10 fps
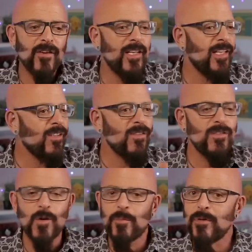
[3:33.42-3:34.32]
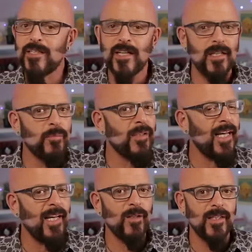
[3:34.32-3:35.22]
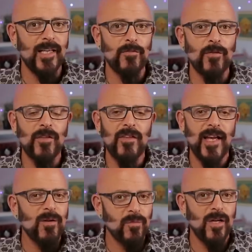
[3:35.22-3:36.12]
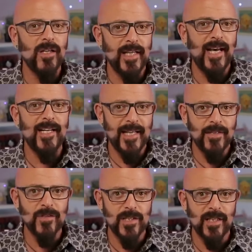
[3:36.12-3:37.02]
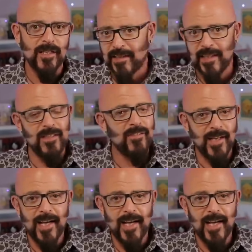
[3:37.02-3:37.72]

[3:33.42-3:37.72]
there is no predictable outlet for that raw cat energy, then you've